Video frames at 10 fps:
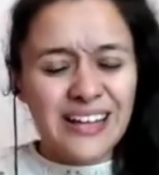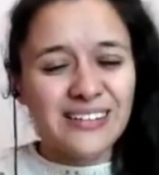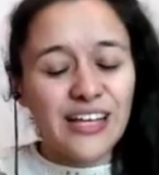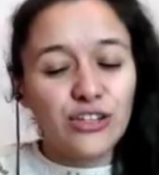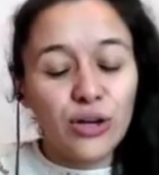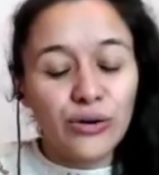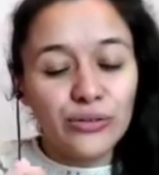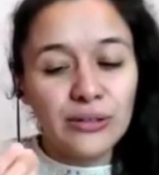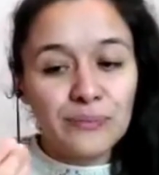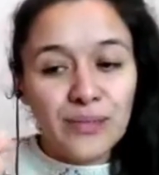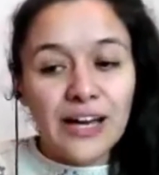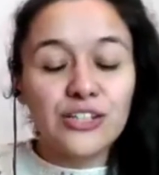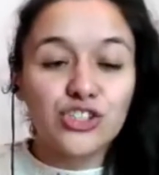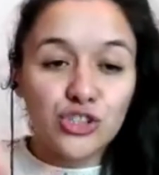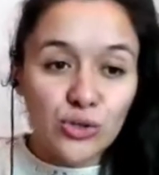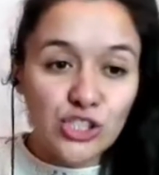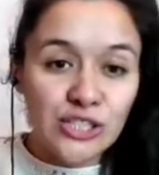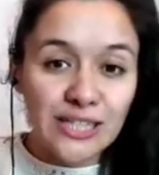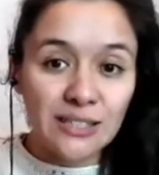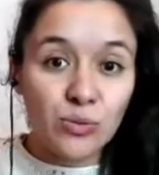They don't
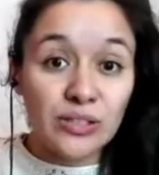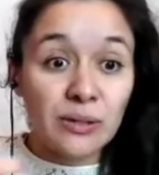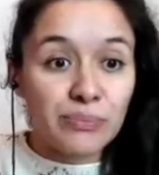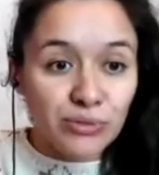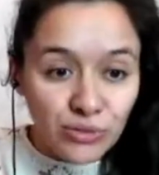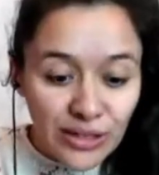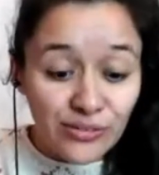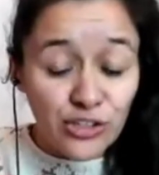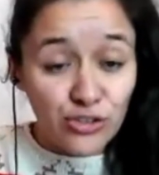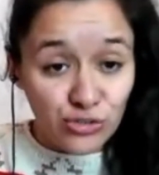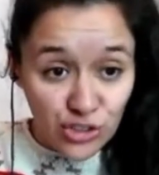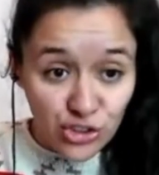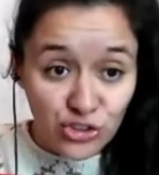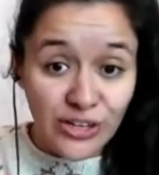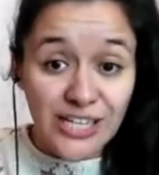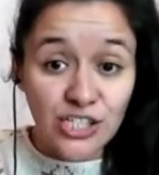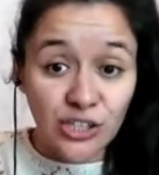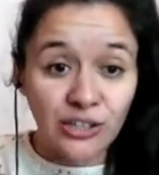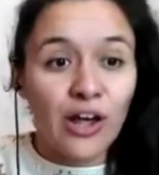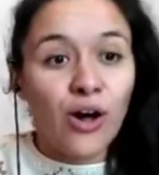associate it with the previous frustration